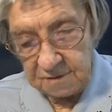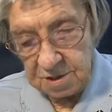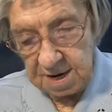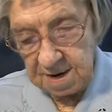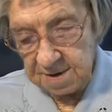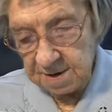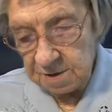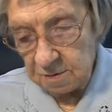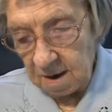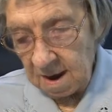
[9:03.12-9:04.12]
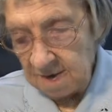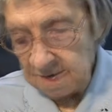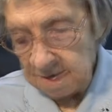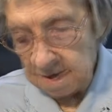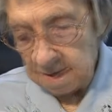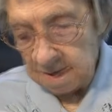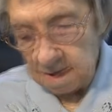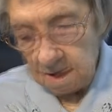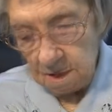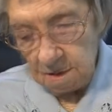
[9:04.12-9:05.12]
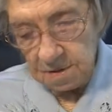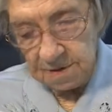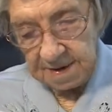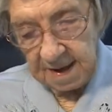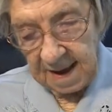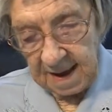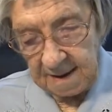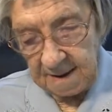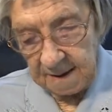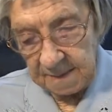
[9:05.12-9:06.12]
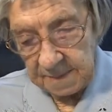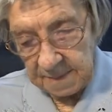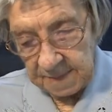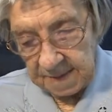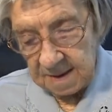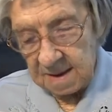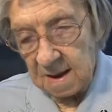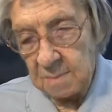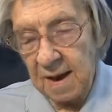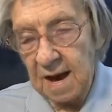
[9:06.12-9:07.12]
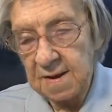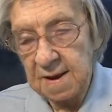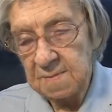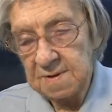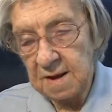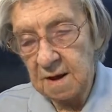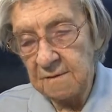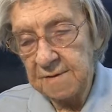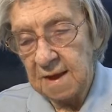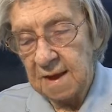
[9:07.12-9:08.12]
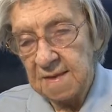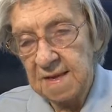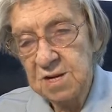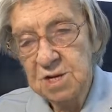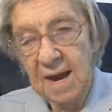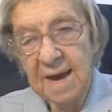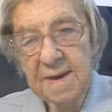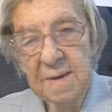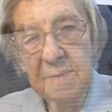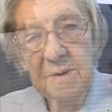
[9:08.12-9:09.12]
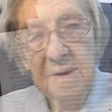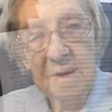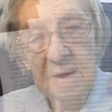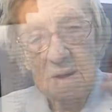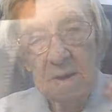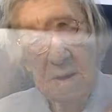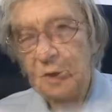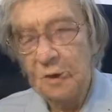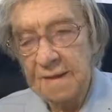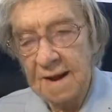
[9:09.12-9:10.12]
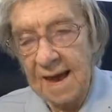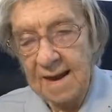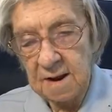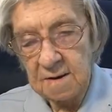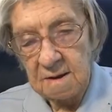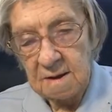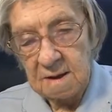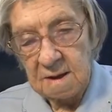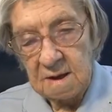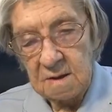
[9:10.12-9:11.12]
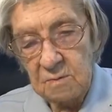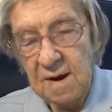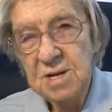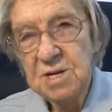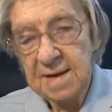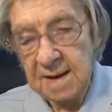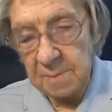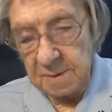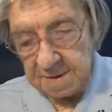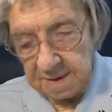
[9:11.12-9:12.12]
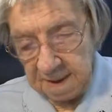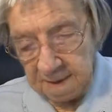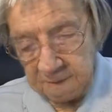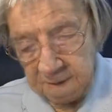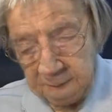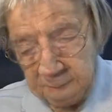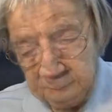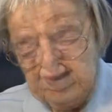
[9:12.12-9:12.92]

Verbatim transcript: of Jesus Christ, who said about himself that Jacob saw the ladder reaching up into heaven